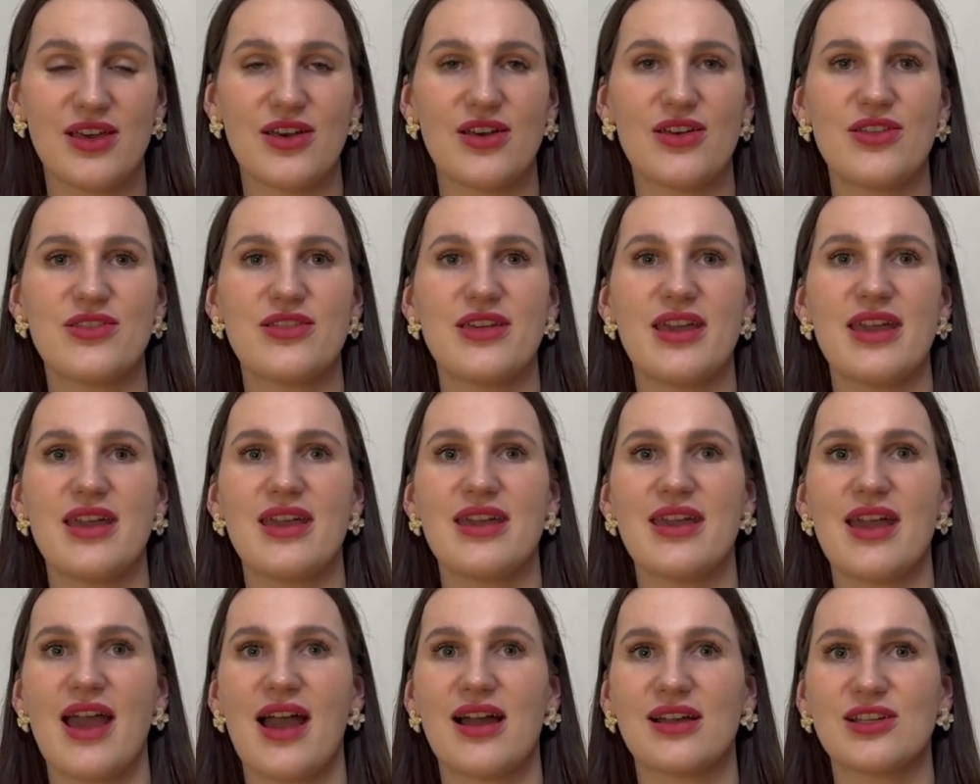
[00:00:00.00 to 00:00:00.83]
They
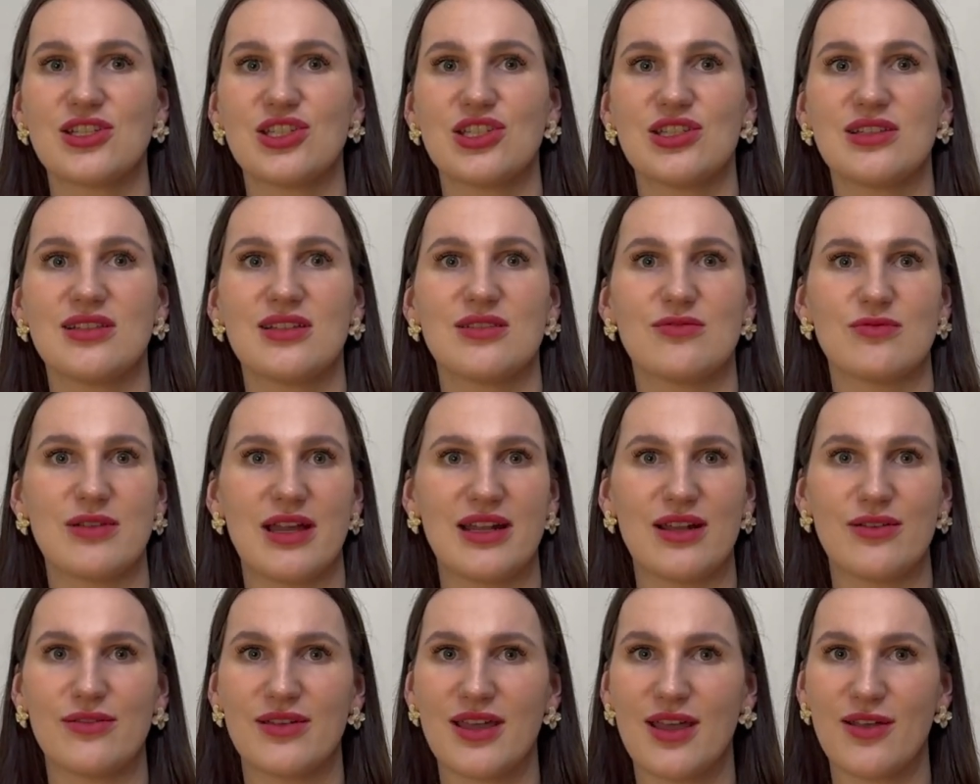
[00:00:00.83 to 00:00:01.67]
actually ran
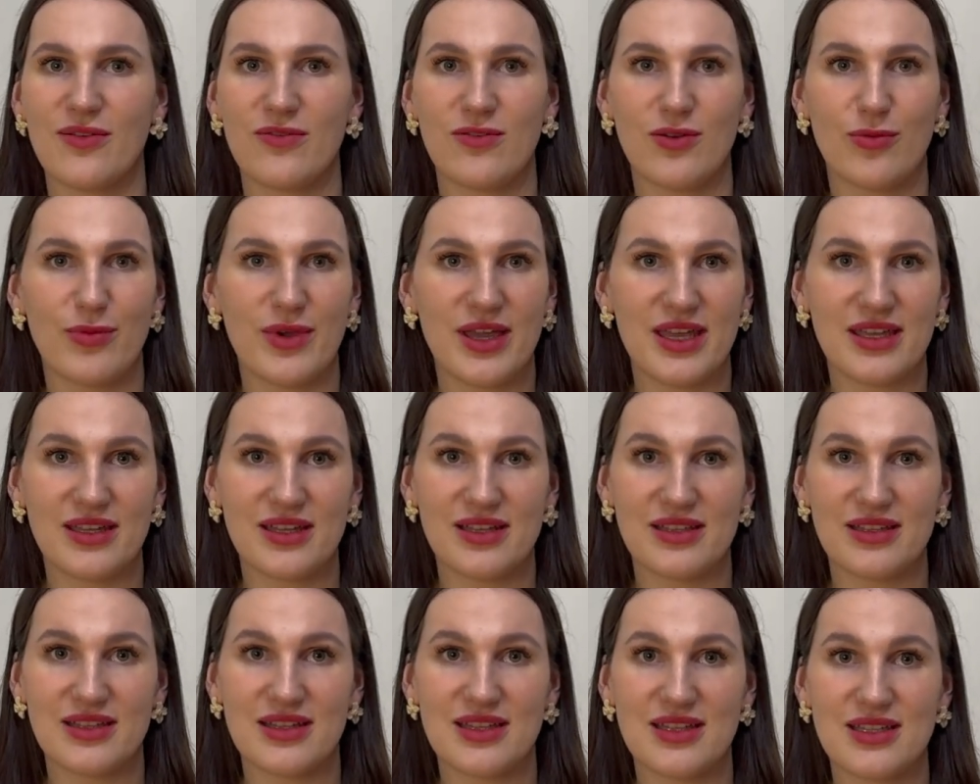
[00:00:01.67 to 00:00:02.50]
away from
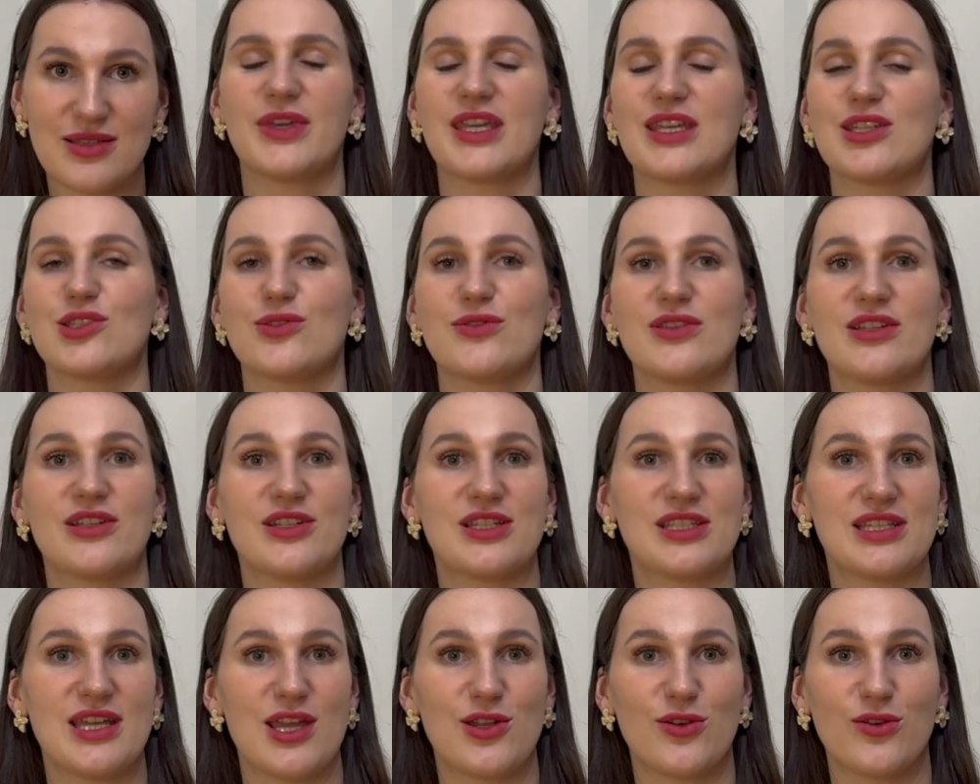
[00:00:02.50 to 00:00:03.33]
England because of their
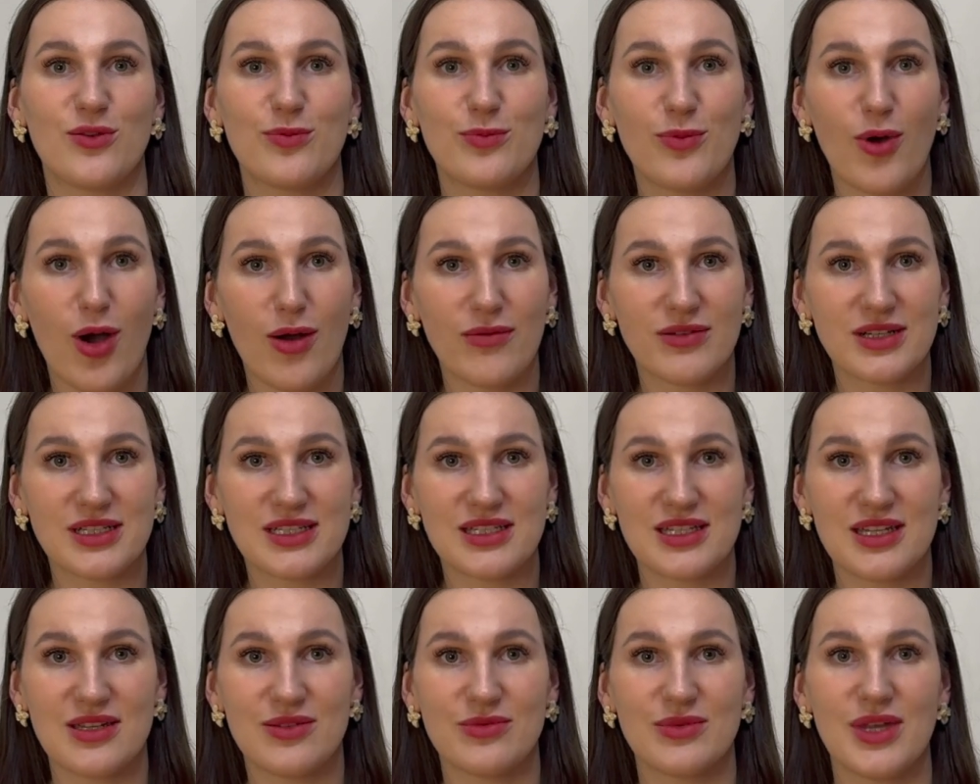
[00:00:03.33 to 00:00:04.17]
state of
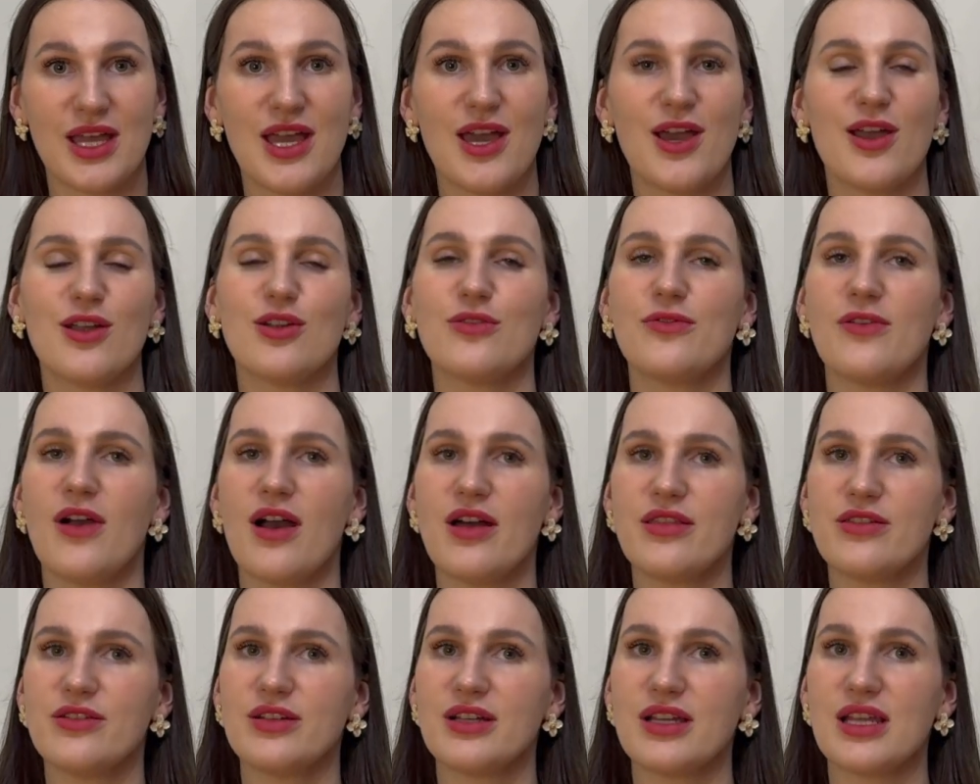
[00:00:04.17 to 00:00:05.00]
poverty. Her
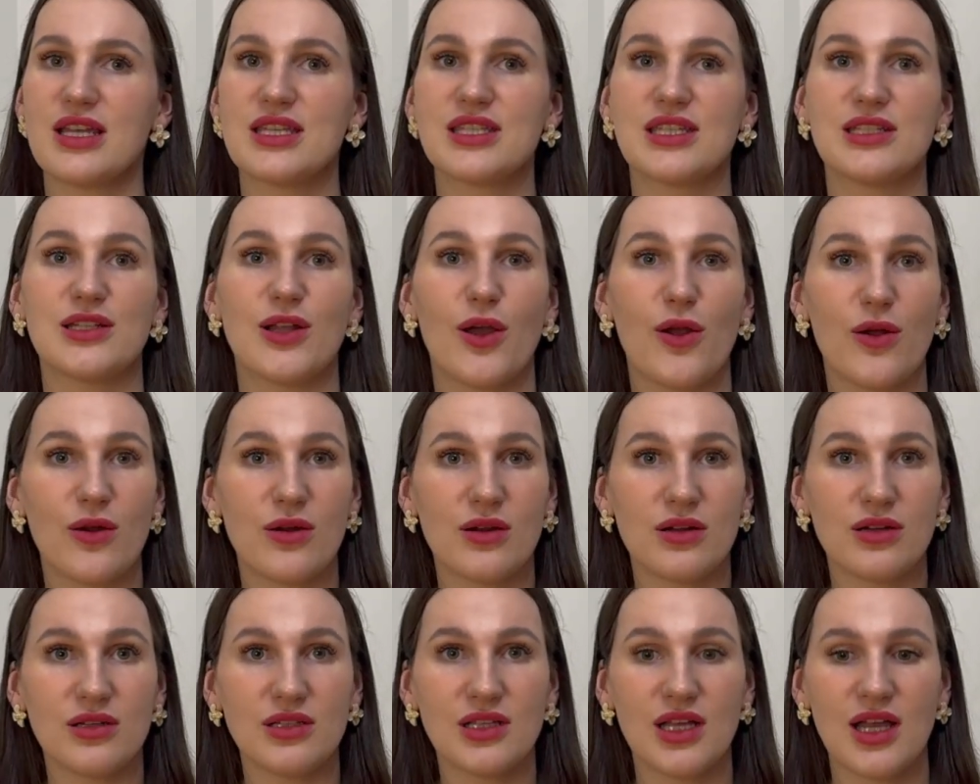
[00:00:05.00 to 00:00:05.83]
father is an
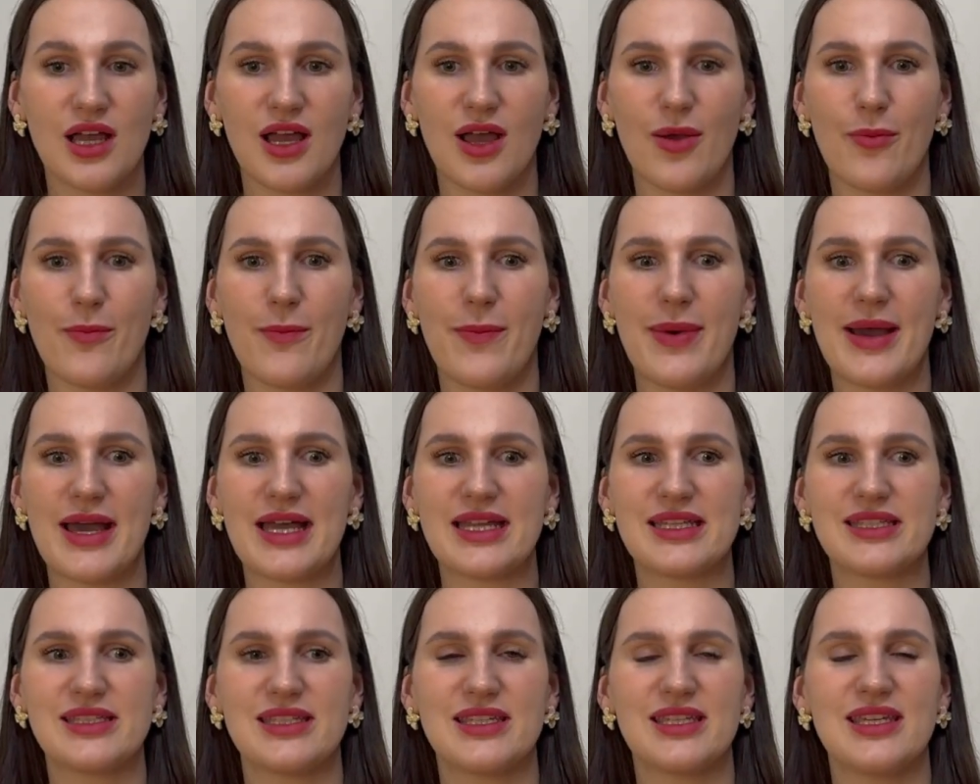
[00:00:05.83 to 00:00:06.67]
earl,
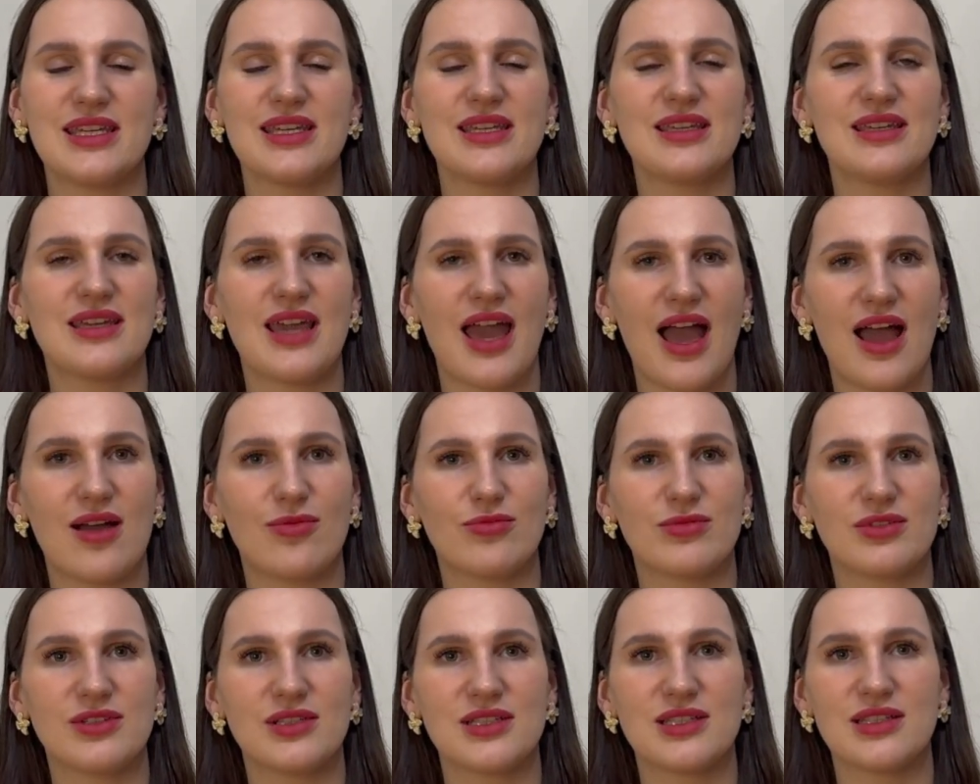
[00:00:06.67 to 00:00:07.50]
but he
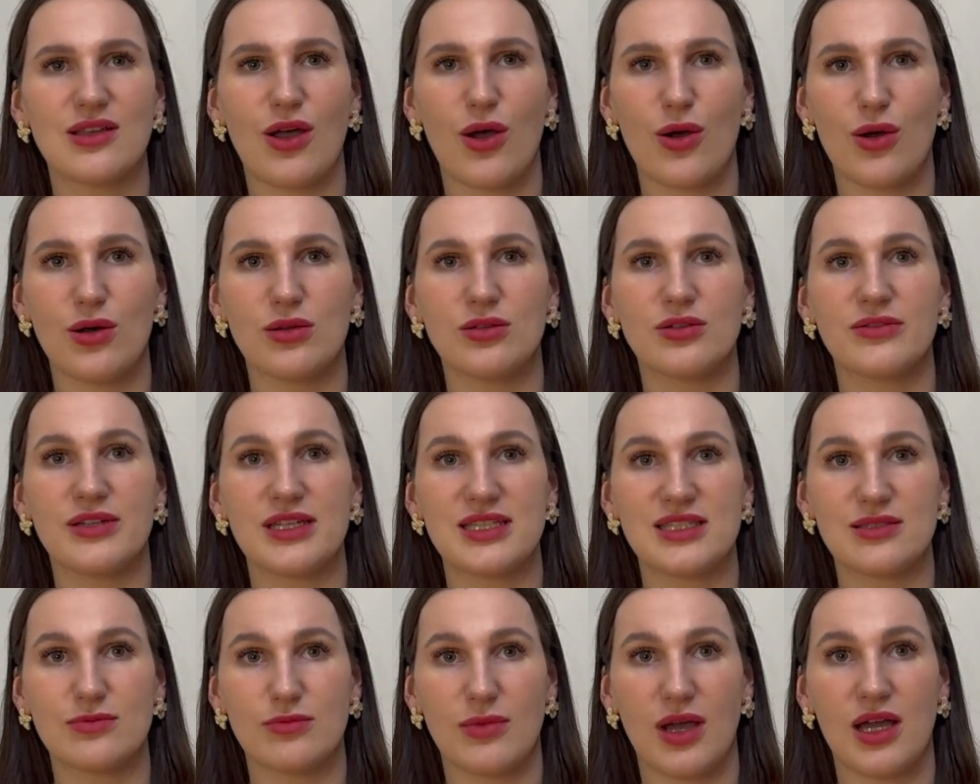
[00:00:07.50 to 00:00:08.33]
gambled all of
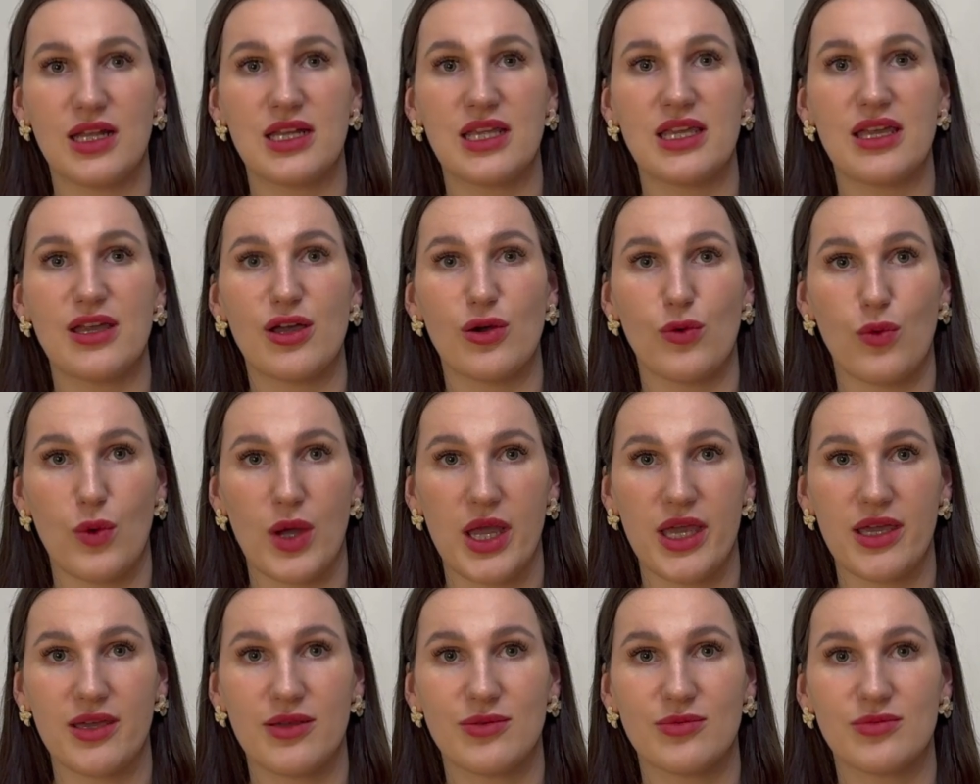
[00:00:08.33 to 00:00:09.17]
his money
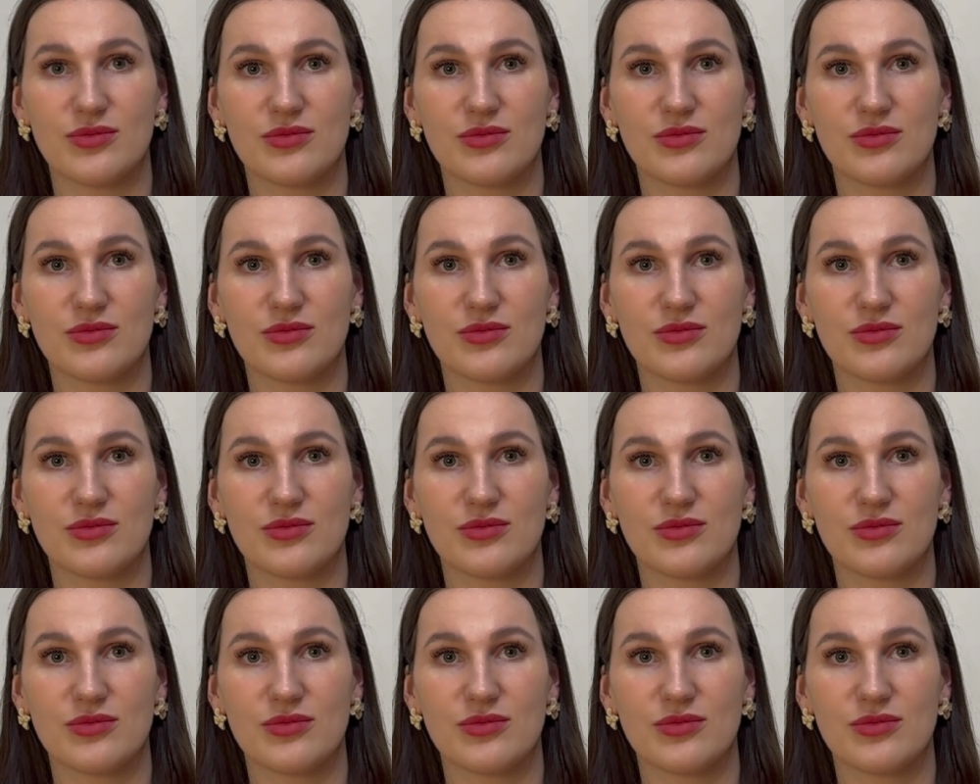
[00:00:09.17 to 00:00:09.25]
away.